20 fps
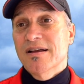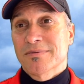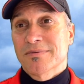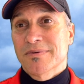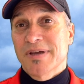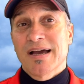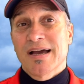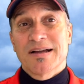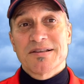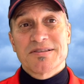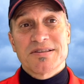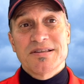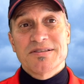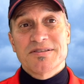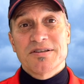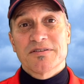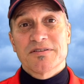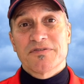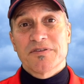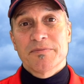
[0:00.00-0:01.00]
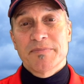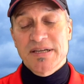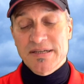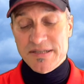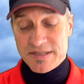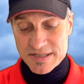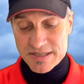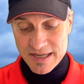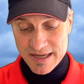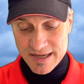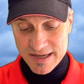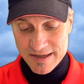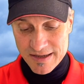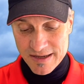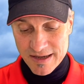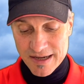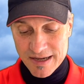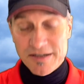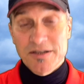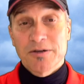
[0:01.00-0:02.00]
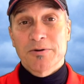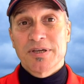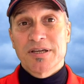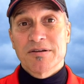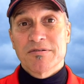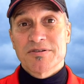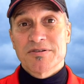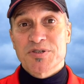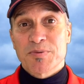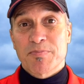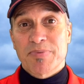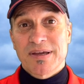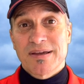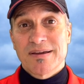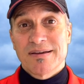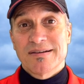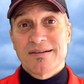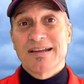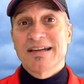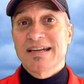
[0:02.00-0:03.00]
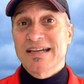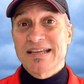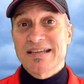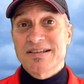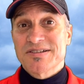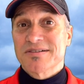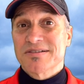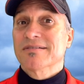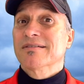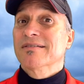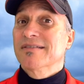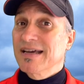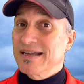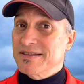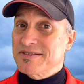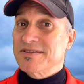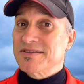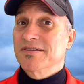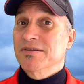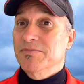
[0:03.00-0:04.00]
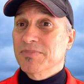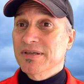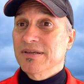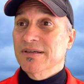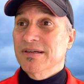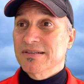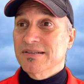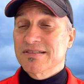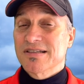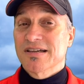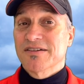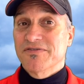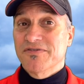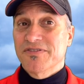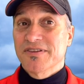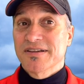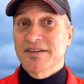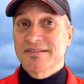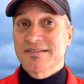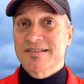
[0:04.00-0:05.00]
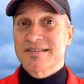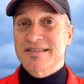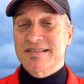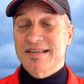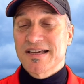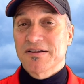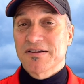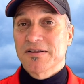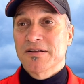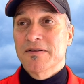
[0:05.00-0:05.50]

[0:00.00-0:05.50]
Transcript: Yeah, it's easier for me to say. I know here in Japan and in Asia, that's going to be a tough thing to sell.